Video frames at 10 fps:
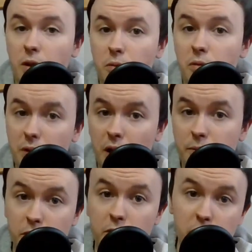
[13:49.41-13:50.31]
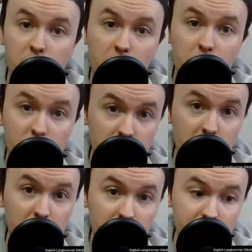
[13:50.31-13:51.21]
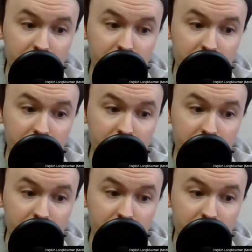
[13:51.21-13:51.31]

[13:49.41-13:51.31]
they wouldn't be able to use a bow properly.